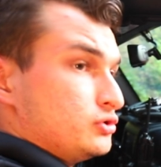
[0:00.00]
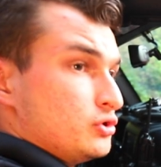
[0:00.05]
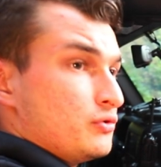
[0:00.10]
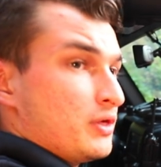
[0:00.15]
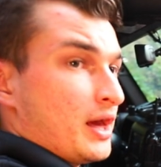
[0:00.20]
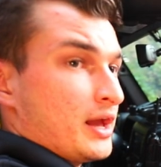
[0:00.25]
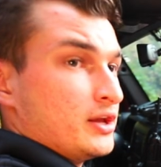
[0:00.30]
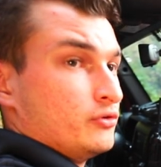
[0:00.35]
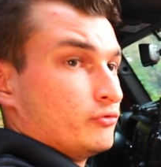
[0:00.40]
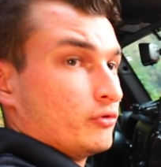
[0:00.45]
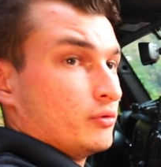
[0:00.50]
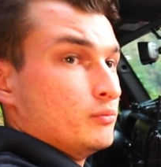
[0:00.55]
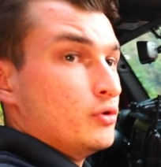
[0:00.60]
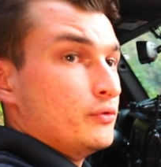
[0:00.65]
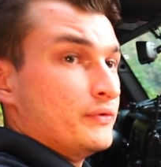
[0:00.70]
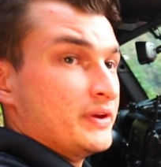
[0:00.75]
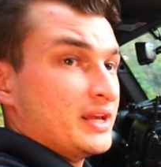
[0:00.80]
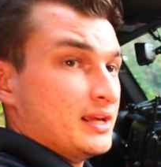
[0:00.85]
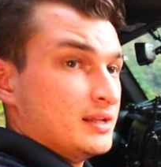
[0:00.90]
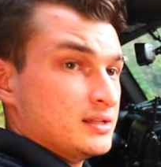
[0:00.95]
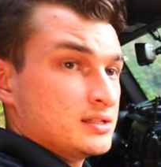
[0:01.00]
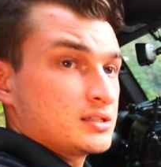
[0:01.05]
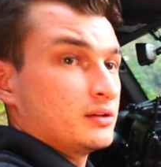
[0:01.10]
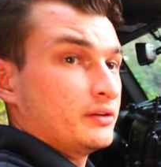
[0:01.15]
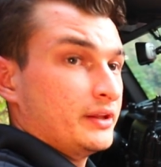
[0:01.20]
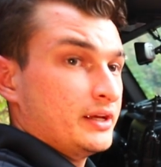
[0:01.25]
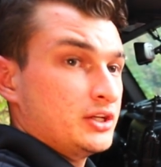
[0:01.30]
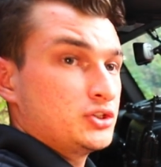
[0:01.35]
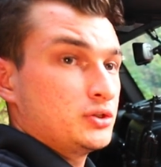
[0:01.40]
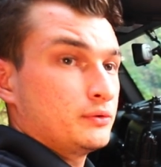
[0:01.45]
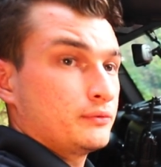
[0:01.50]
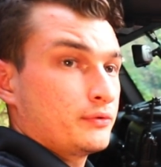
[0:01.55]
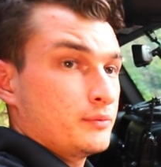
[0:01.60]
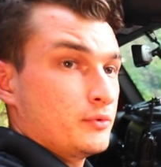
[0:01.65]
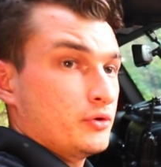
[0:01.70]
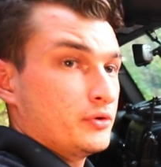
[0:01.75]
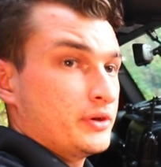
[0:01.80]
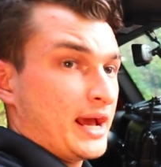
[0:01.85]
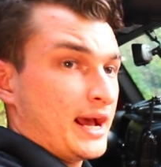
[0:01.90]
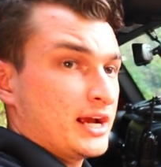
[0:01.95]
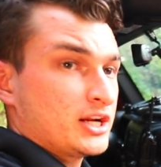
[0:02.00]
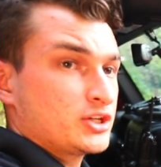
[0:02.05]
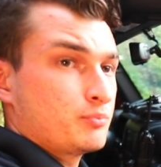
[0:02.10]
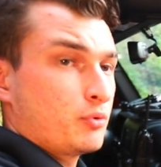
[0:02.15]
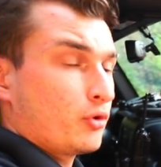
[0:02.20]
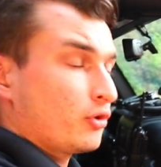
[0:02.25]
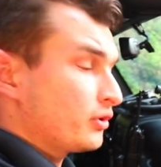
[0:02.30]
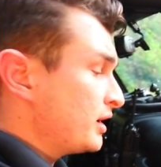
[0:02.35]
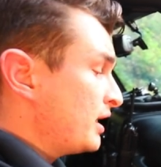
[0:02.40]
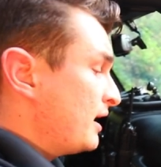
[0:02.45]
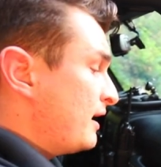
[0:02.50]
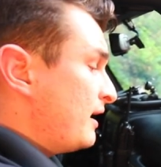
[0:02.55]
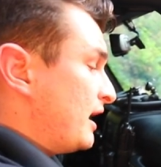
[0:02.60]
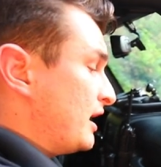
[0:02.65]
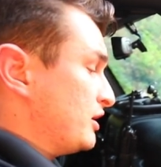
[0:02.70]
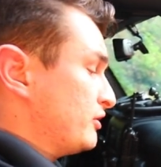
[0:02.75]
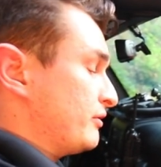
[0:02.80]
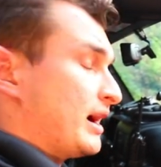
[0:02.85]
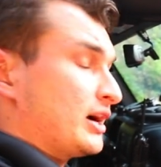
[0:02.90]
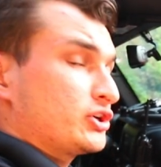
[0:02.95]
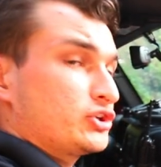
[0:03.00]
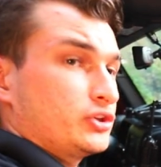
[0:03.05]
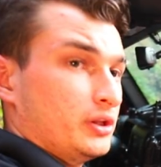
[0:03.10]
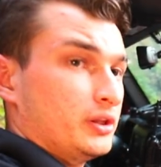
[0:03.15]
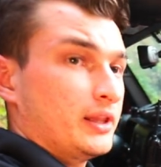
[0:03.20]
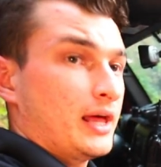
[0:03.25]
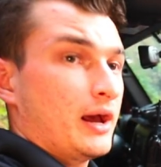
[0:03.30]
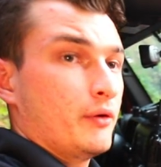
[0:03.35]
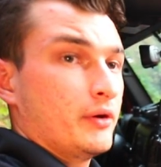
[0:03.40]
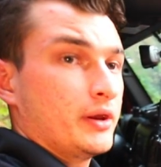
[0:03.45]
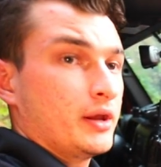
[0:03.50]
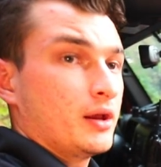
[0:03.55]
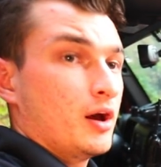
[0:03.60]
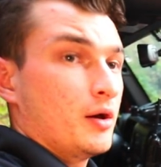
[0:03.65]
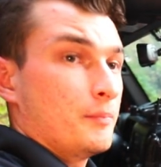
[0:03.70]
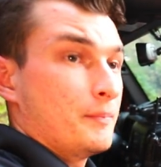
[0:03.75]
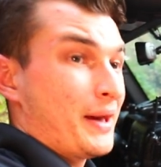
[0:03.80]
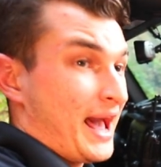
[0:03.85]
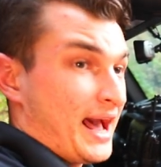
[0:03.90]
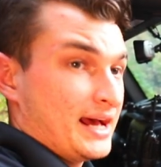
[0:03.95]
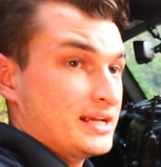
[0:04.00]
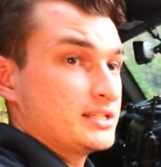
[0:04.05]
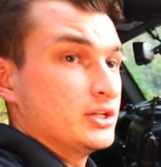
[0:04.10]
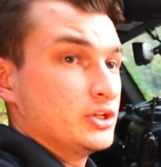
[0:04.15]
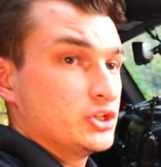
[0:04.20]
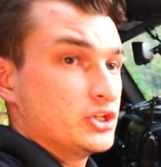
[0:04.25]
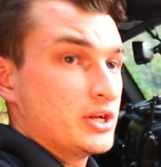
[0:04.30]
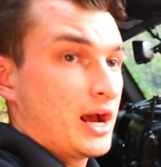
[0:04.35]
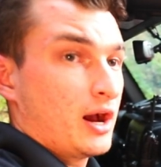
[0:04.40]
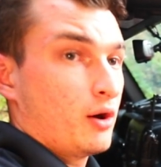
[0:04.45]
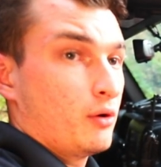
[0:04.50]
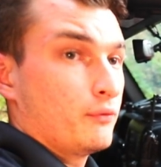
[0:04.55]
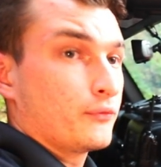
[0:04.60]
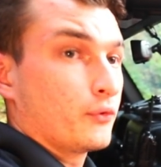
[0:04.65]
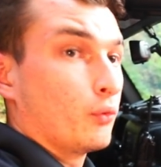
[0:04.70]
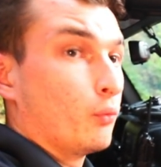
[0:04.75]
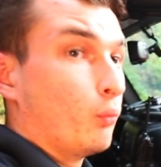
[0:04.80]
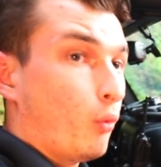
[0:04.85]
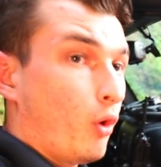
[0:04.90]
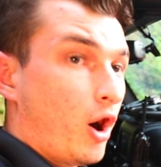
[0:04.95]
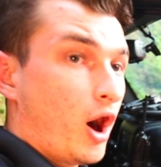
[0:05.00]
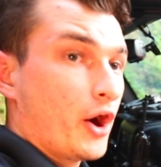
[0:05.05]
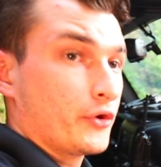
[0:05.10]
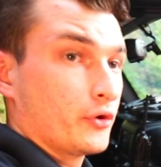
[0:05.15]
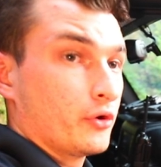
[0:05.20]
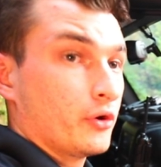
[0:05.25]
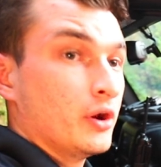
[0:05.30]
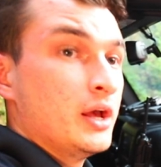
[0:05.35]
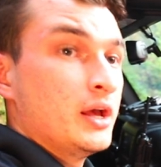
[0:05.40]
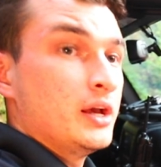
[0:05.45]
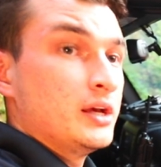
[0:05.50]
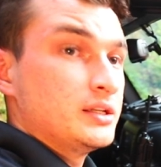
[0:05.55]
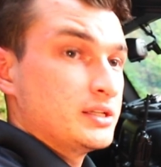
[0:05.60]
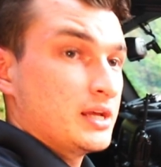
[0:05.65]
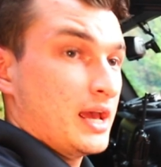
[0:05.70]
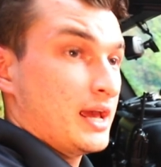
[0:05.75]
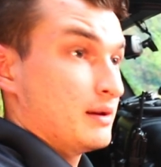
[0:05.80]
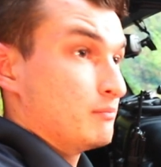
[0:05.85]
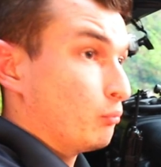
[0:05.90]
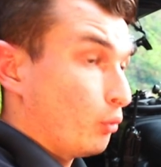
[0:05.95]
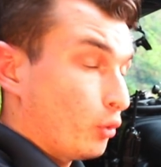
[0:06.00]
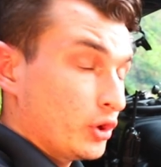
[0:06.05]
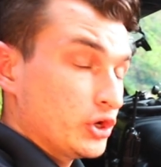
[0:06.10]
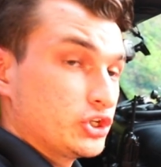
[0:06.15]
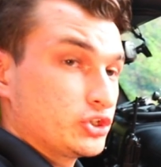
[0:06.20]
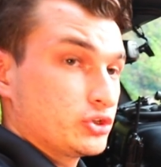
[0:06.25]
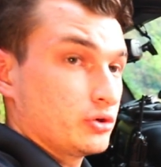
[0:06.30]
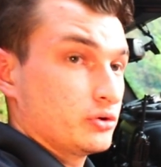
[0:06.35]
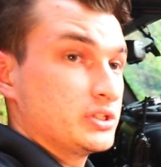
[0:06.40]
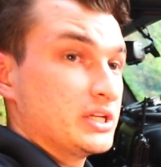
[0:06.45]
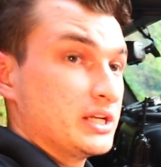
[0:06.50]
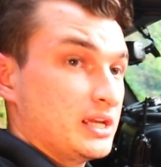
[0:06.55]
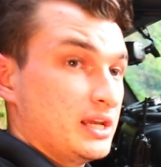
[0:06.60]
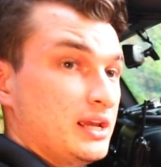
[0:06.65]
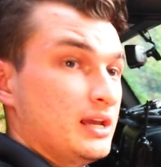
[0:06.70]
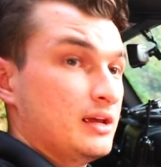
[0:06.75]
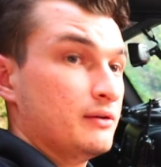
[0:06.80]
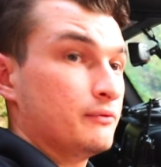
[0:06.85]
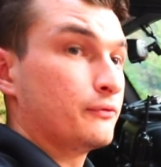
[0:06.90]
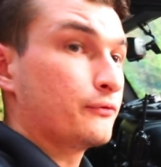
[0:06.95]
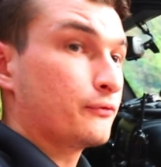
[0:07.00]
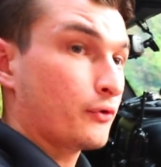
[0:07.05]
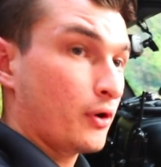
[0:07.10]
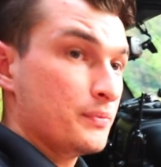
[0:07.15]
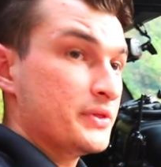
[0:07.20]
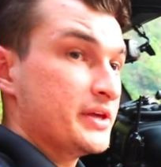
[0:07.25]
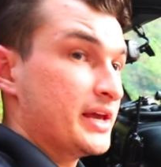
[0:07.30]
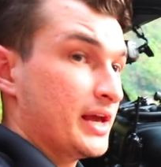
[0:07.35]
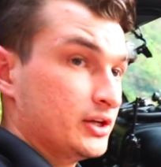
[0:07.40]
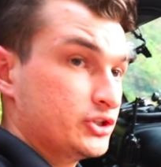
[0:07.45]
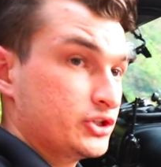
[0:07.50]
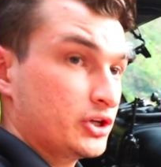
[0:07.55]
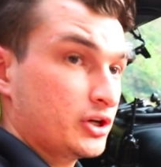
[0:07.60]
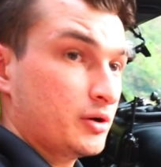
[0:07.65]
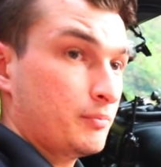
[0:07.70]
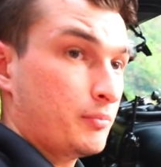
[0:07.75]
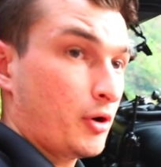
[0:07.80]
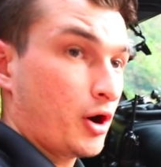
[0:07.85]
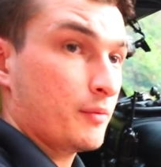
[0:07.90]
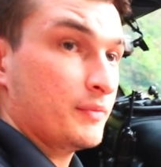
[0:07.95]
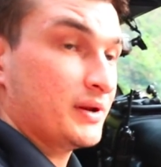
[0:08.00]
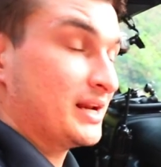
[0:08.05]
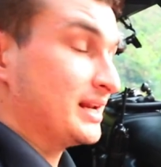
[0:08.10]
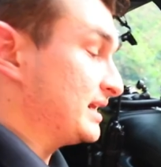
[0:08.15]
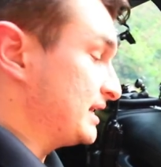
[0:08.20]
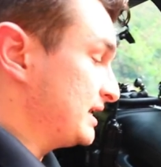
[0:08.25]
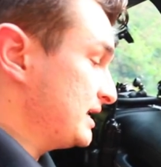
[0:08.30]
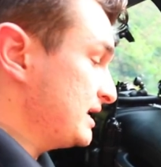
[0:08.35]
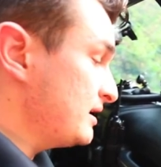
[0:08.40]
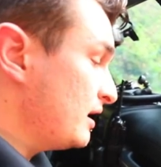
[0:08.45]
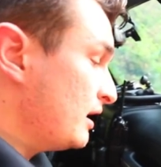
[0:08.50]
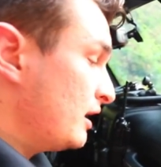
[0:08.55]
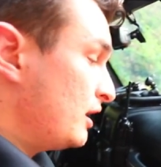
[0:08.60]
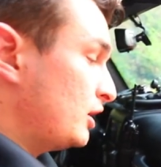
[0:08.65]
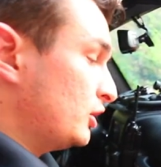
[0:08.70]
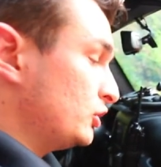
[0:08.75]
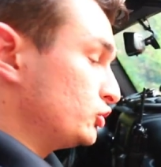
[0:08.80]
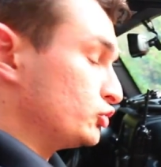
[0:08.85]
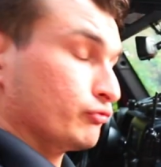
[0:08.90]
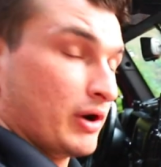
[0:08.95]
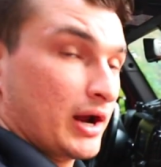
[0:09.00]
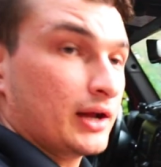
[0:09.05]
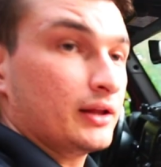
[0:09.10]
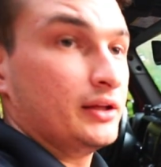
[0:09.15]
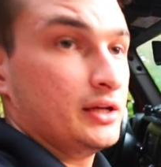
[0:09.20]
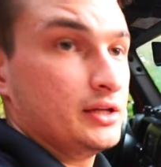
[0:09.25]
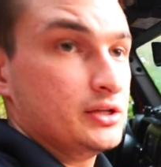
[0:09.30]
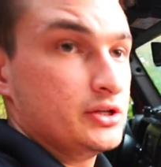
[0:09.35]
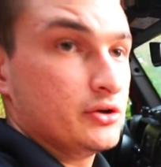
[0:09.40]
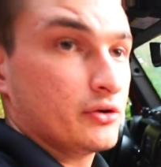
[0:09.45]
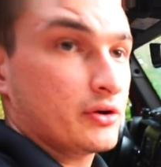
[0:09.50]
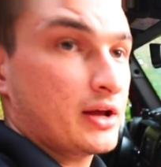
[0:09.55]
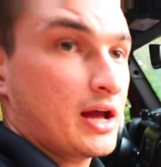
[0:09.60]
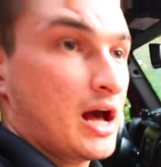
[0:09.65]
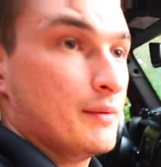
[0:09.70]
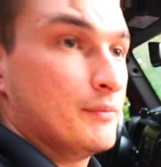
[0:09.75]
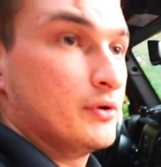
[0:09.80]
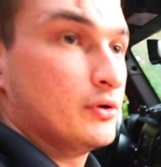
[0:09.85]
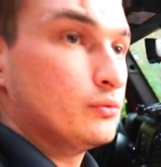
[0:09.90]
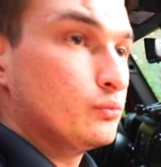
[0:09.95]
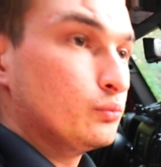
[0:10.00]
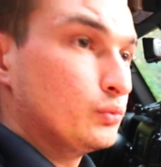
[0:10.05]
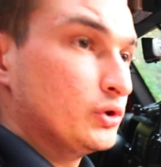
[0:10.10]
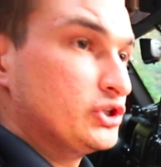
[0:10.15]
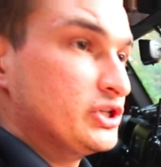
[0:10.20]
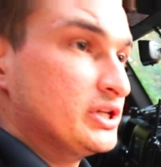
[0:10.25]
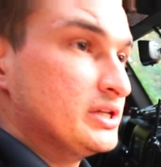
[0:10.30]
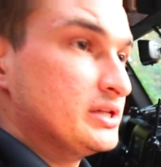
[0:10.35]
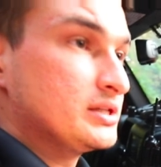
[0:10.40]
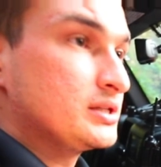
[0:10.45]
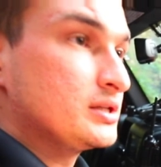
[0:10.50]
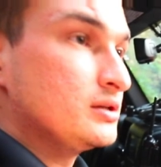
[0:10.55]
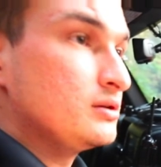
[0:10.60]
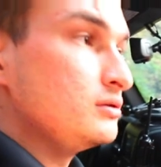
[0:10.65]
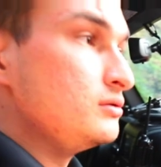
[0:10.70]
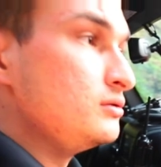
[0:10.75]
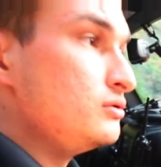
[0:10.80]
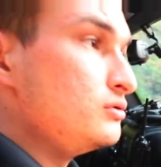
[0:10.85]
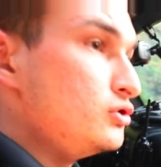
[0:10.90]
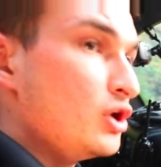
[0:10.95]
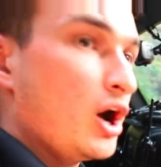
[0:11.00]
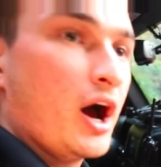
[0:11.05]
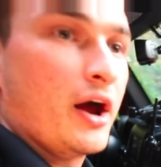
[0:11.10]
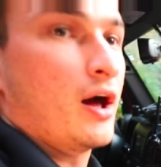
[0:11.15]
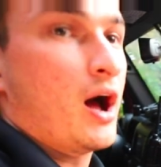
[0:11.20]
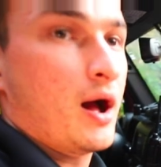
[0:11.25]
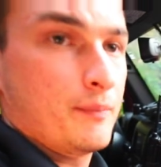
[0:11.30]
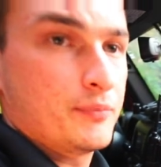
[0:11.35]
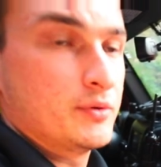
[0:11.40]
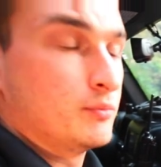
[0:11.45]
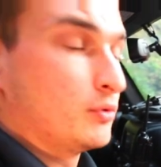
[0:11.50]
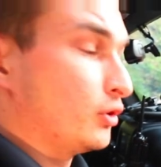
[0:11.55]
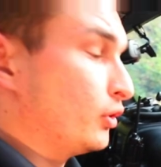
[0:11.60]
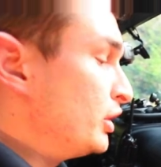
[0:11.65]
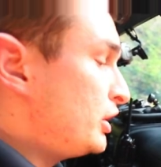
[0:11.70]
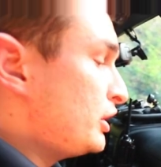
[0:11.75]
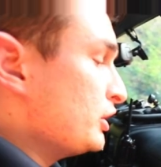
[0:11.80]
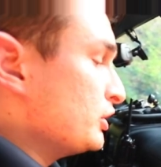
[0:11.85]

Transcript: do that, you're removing insulation from your dashboard and you're actually allowing a passage now for water to, and moisture to get in from the engine compartment and heat directly into your cabin, which is not optimal.